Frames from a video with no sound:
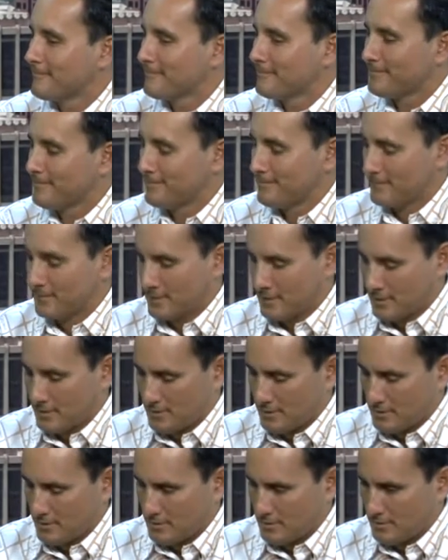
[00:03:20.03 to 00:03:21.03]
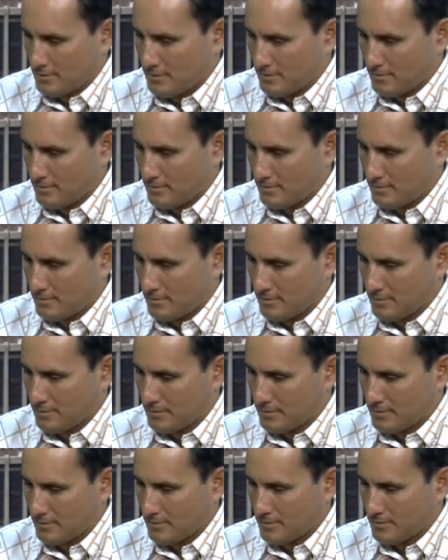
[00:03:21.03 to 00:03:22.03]

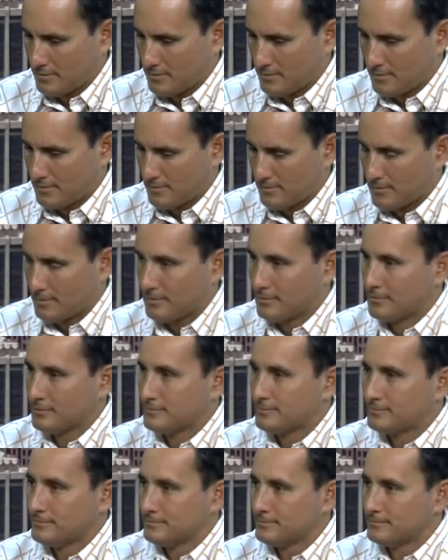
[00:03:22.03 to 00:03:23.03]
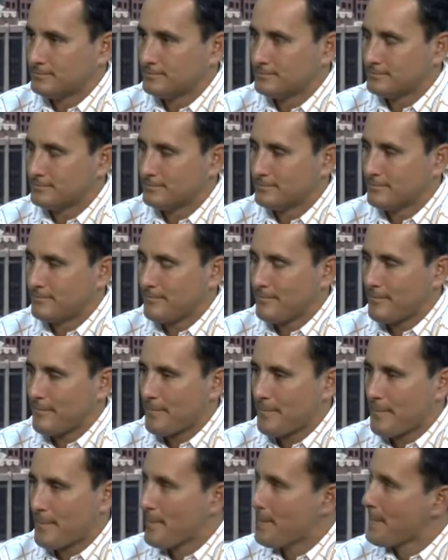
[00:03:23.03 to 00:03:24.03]

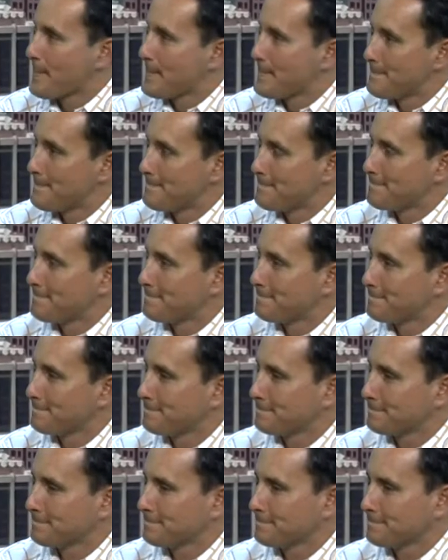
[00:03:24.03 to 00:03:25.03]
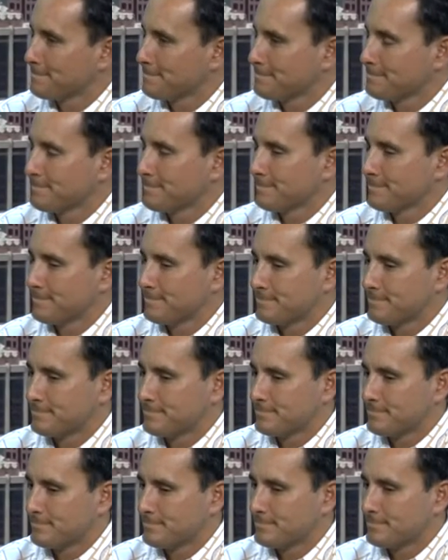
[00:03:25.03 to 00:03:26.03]

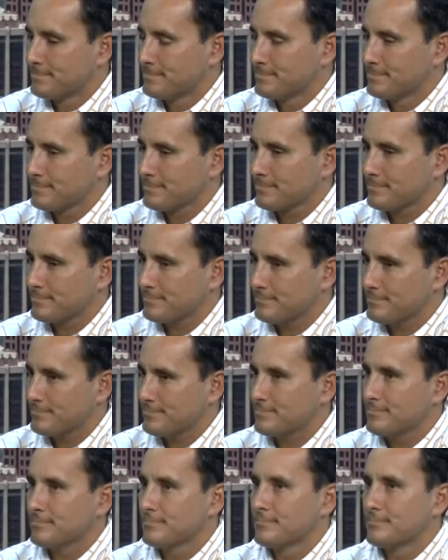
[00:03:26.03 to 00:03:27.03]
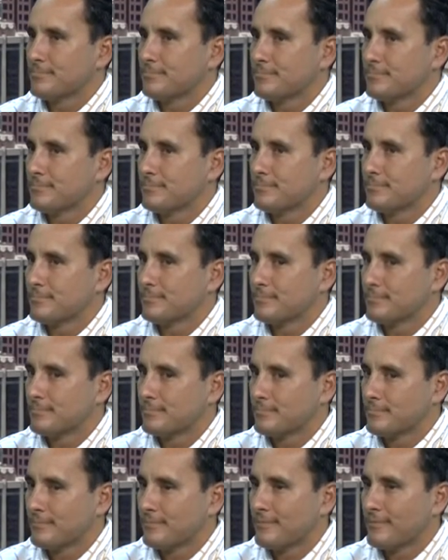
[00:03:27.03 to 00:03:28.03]
(silent)